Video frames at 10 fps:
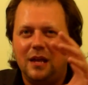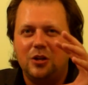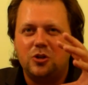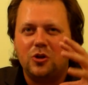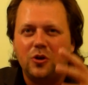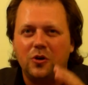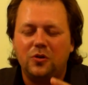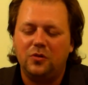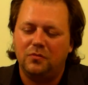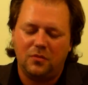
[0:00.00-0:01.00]

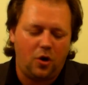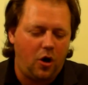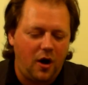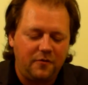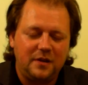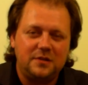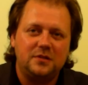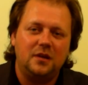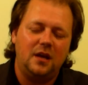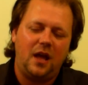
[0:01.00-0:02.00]
internal
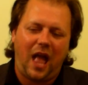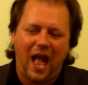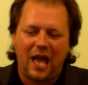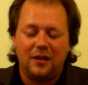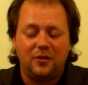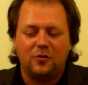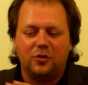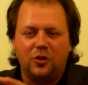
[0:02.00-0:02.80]
office and their